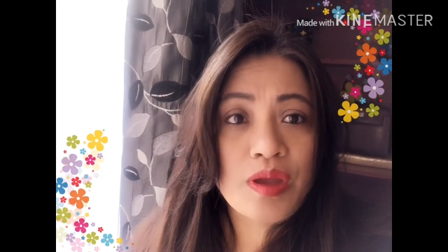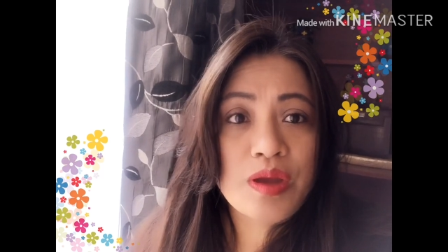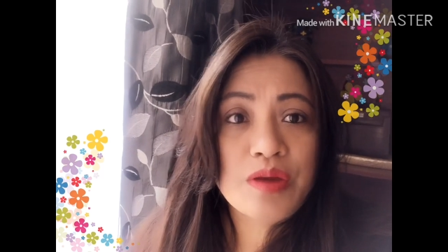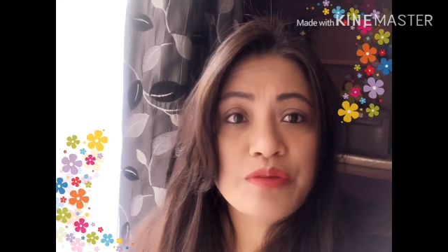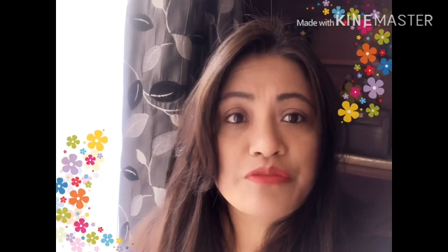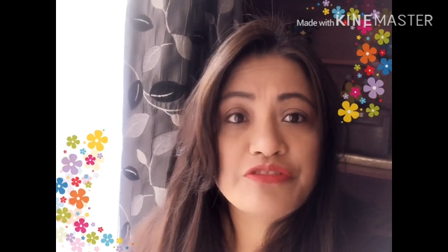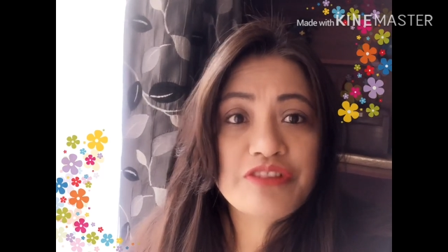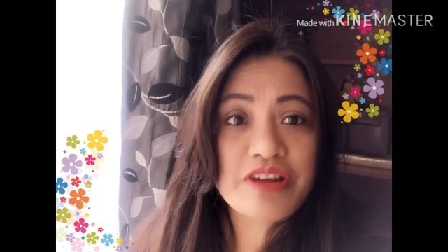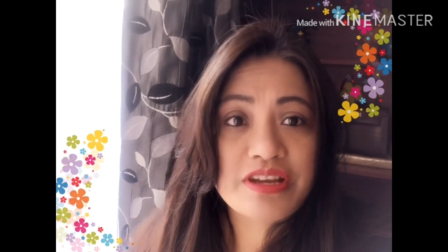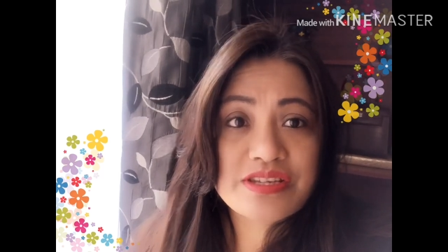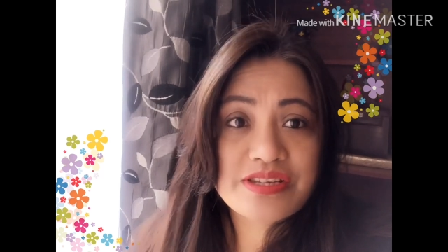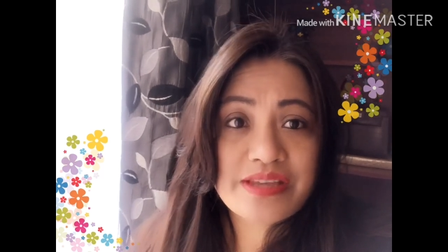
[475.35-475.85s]

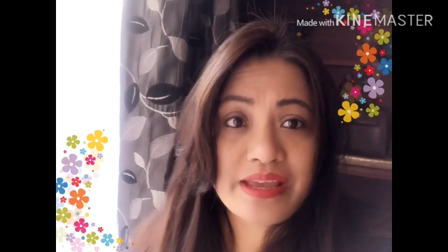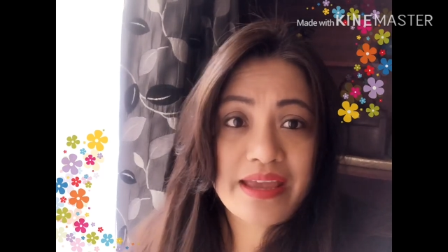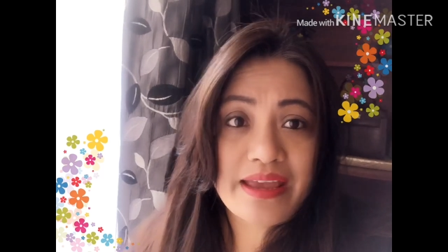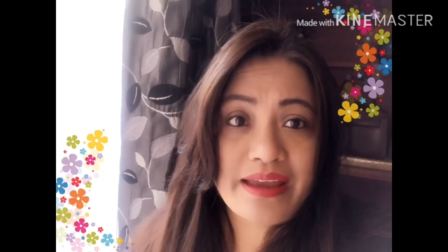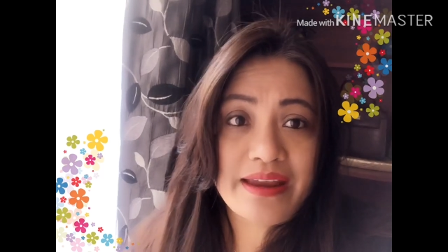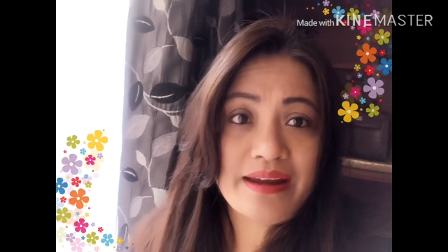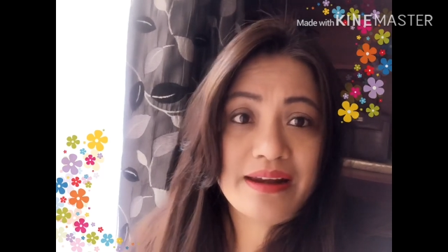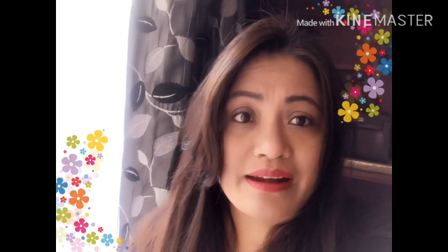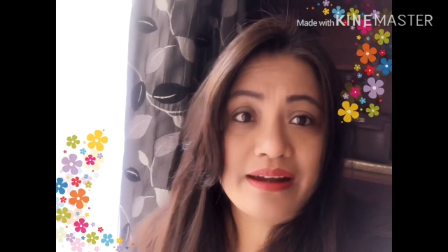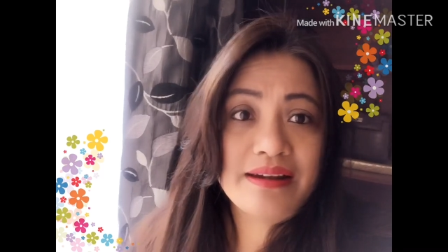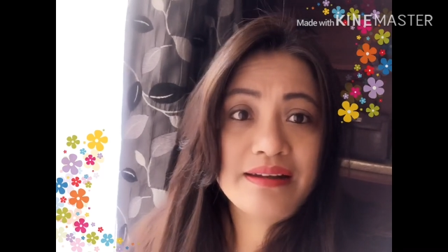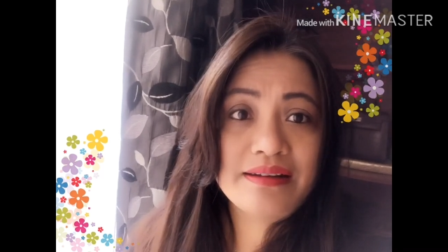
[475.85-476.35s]
fresh
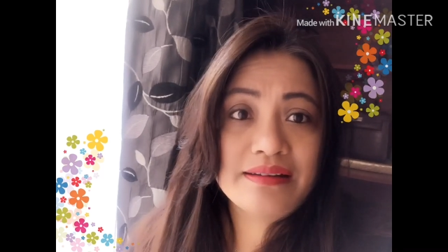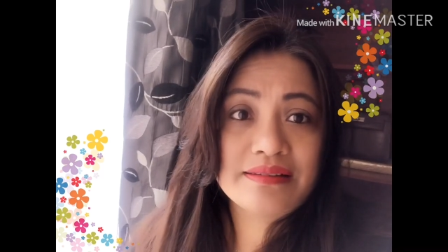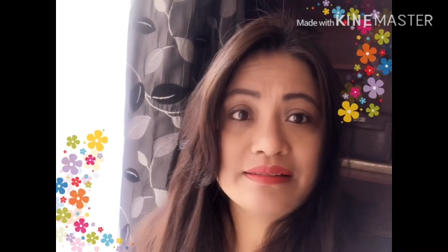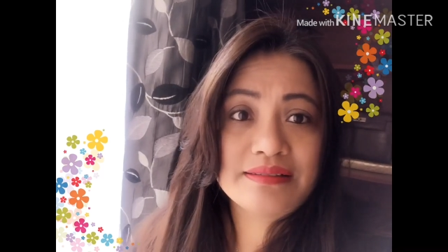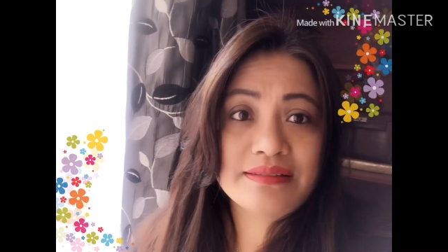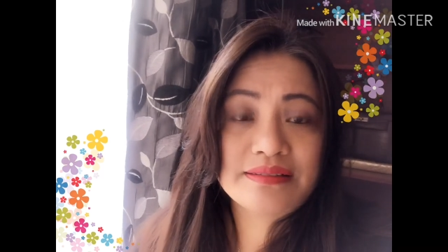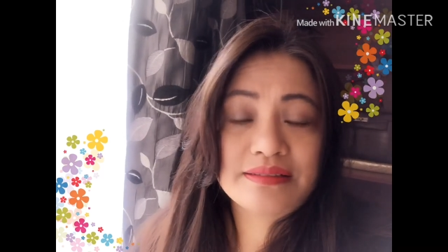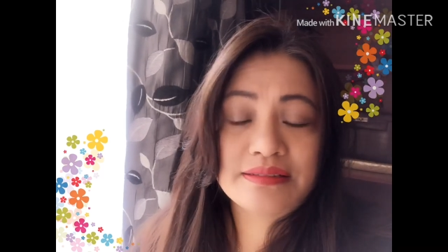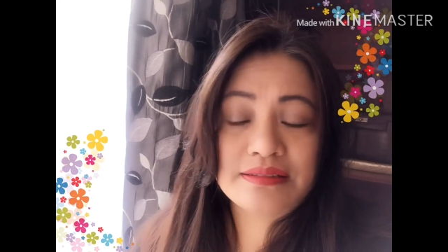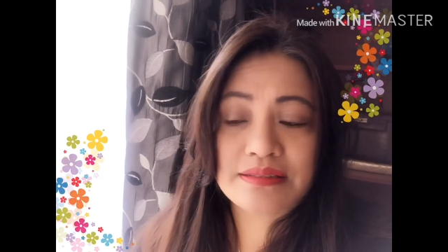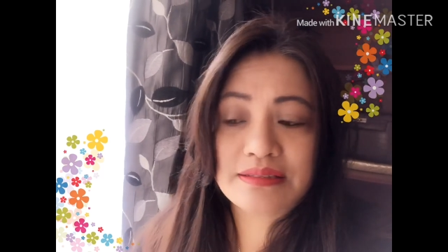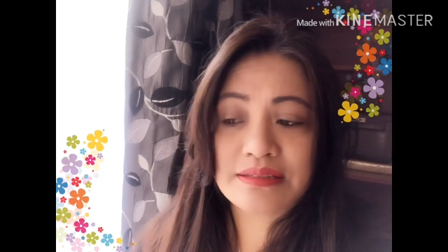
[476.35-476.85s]
air
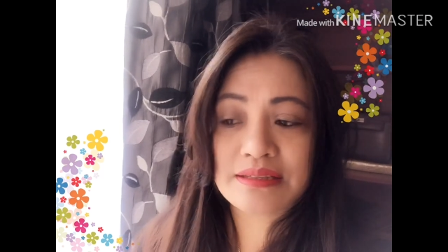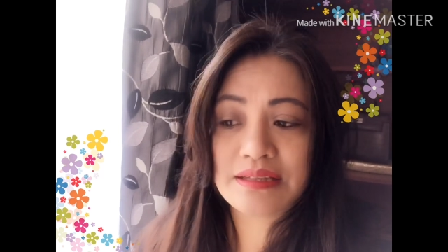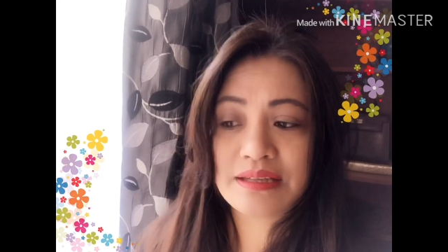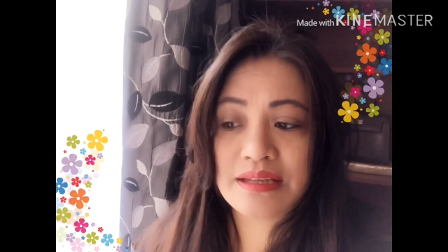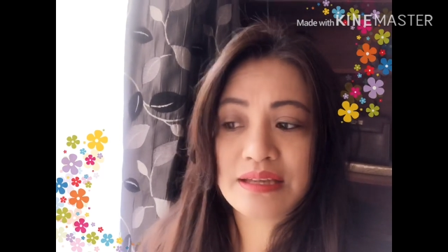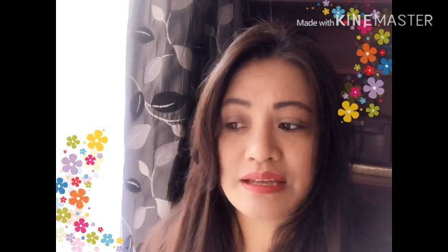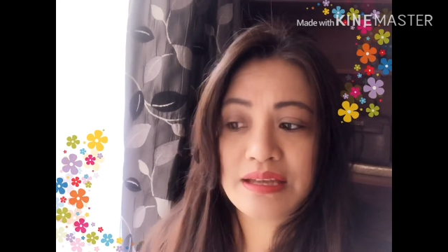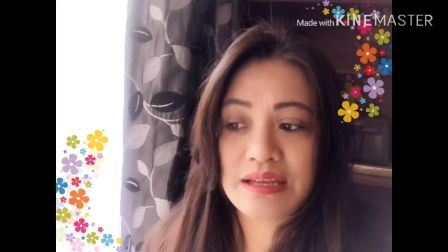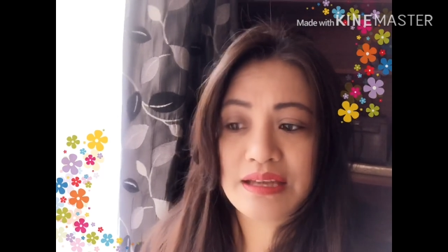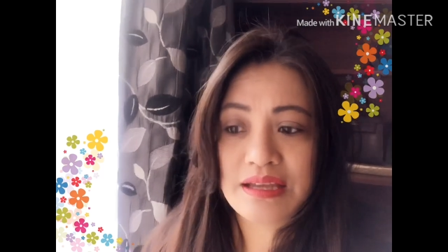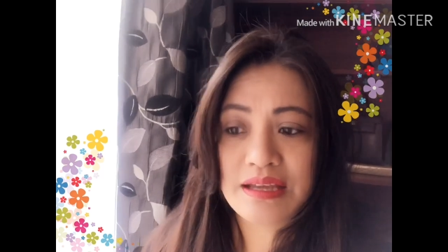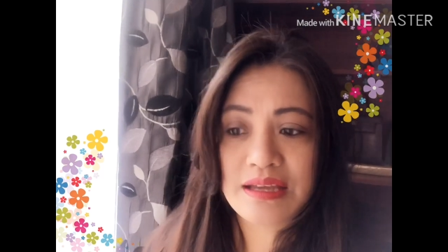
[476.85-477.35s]

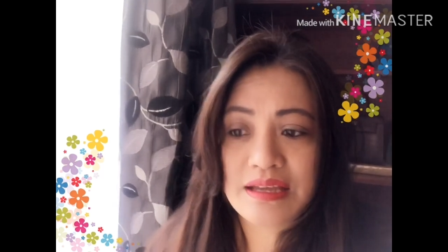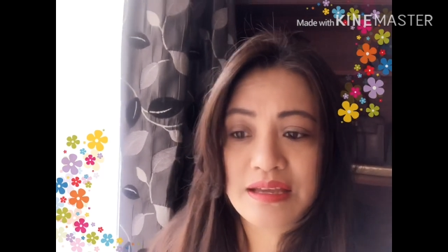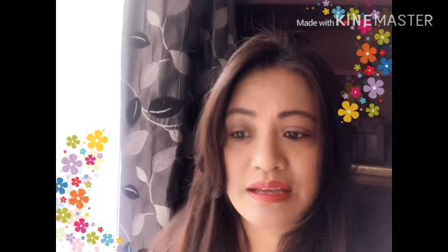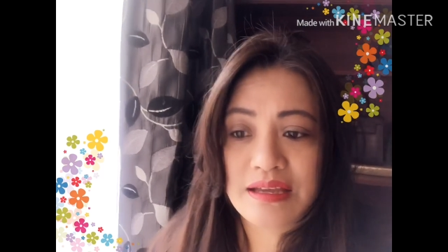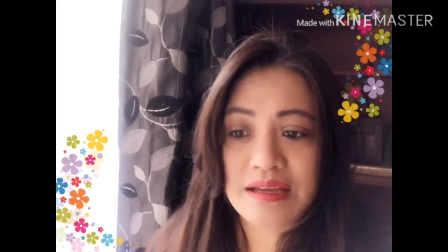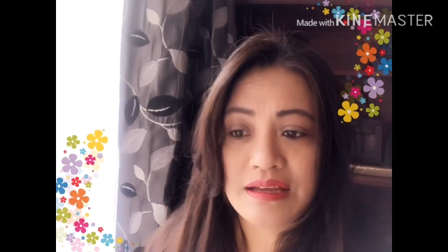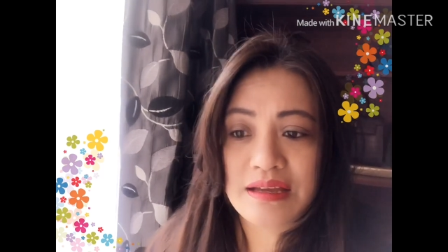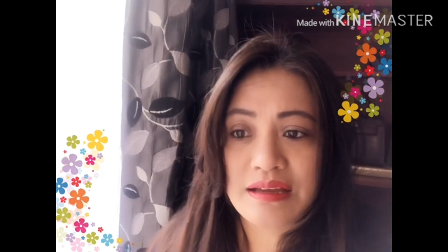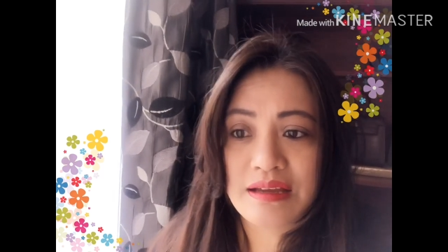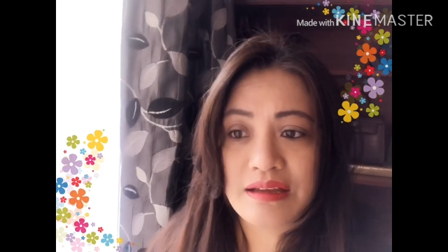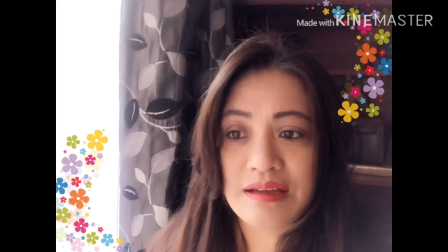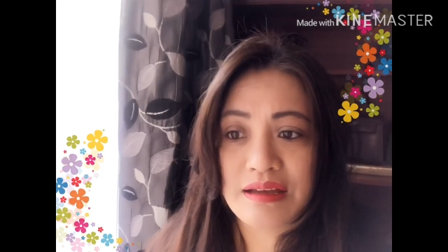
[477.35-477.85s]

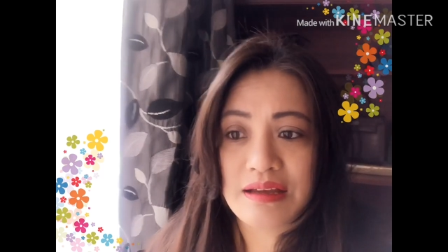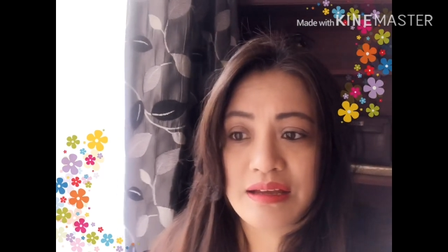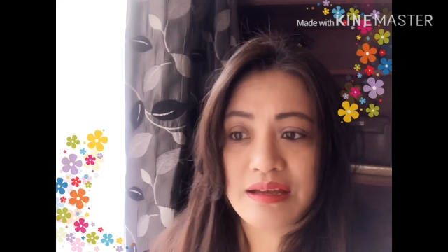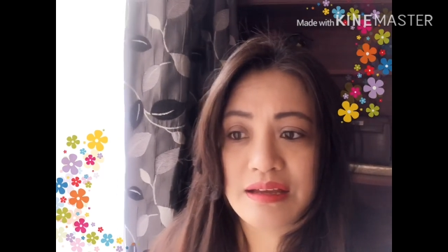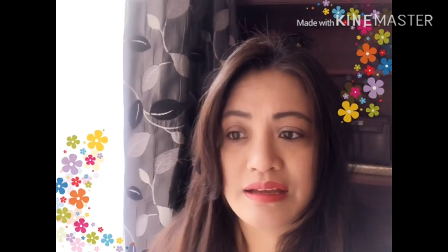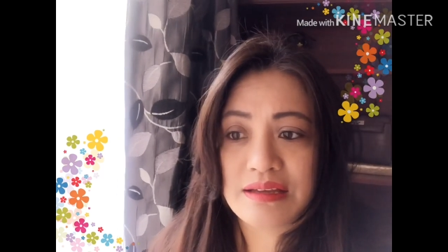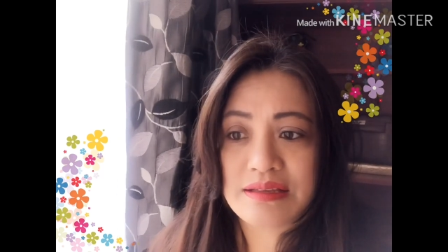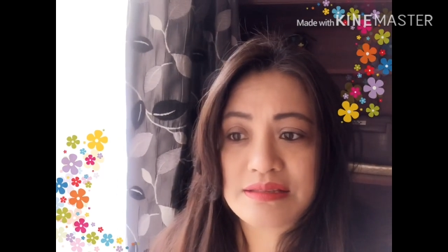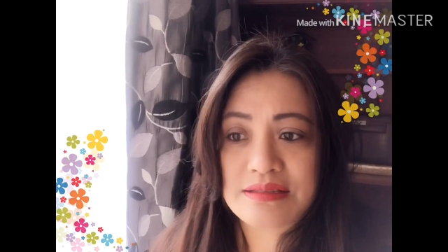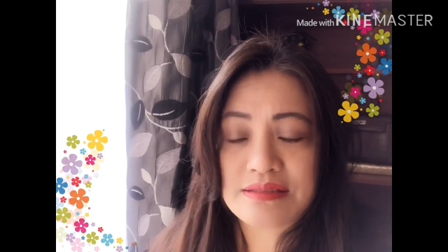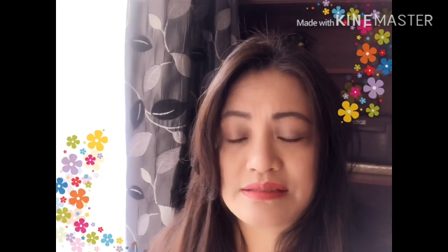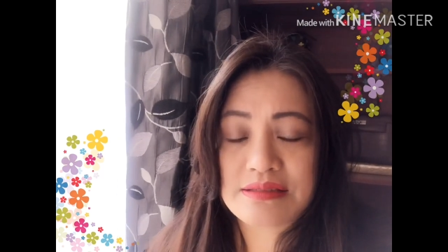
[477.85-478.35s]

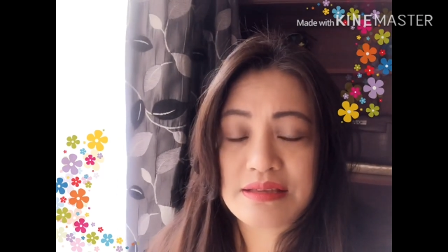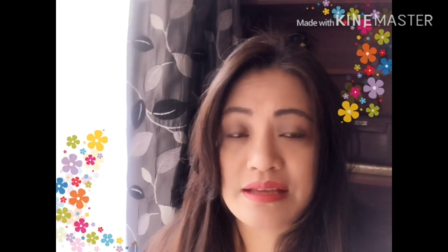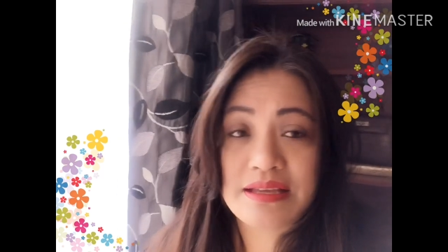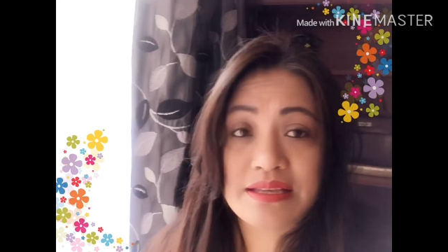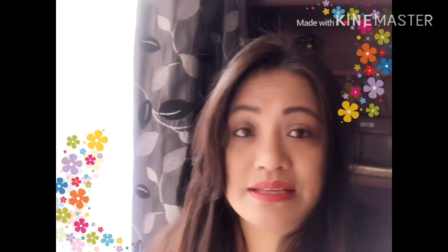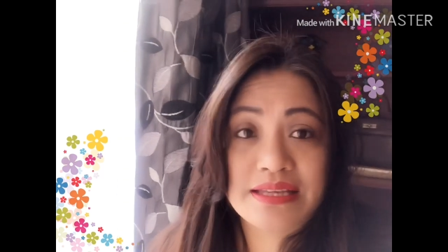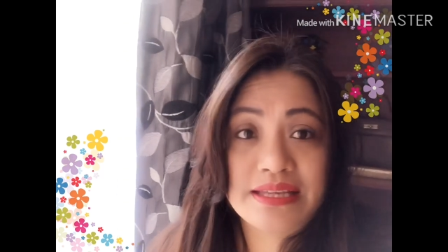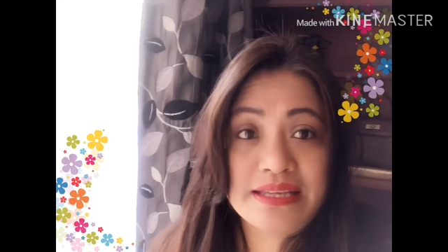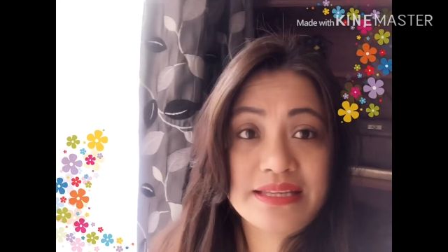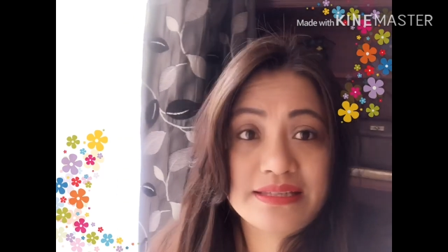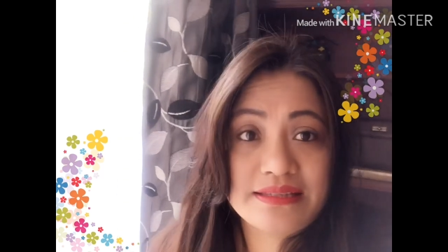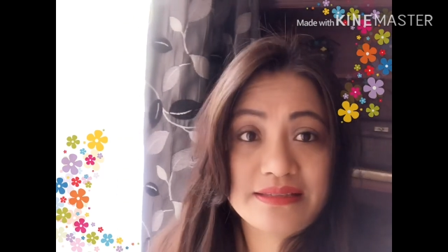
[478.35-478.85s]
as I
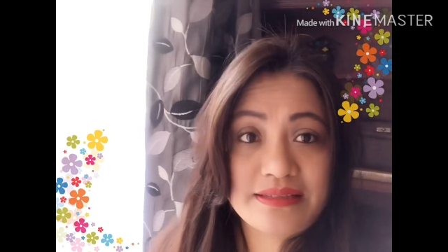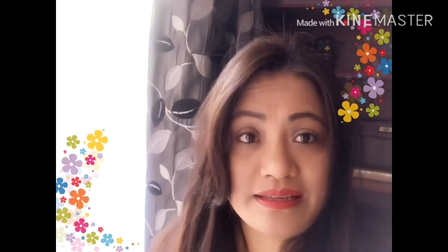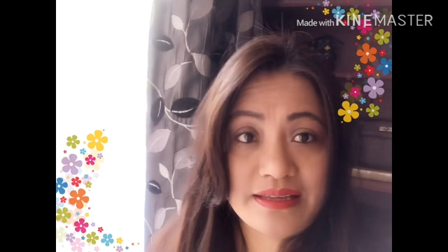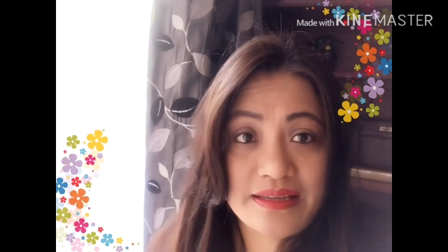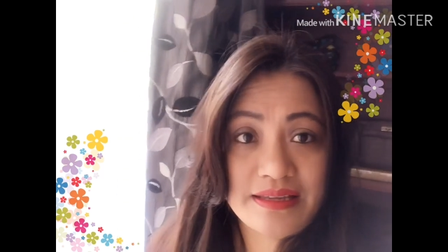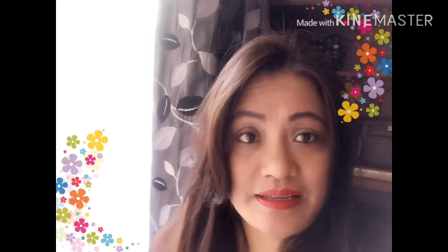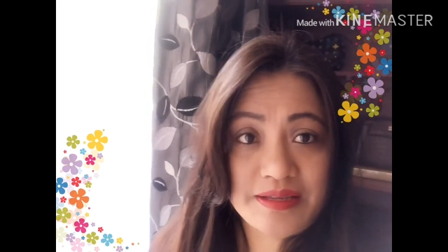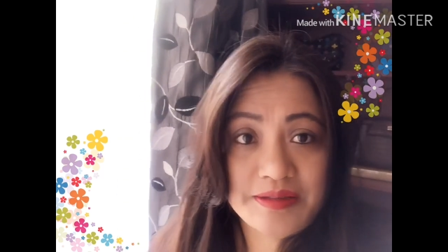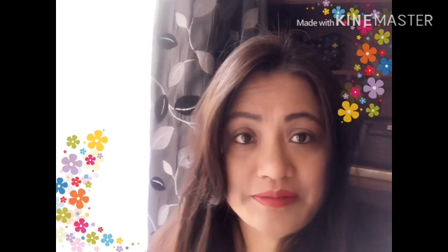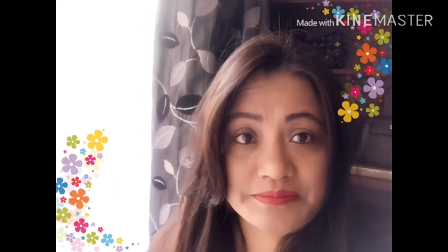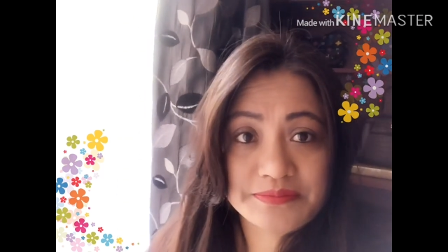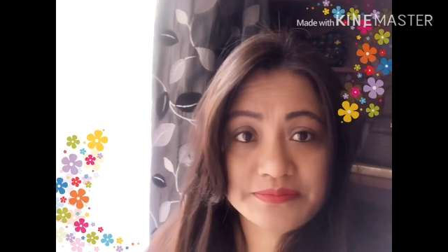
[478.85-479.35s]
needed
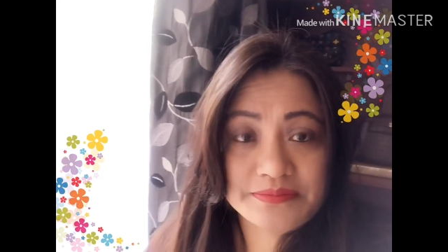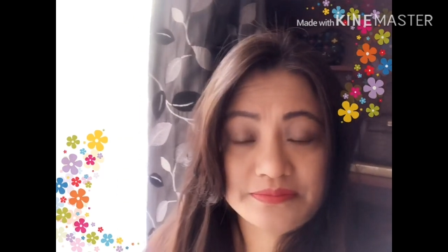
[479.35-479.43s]
it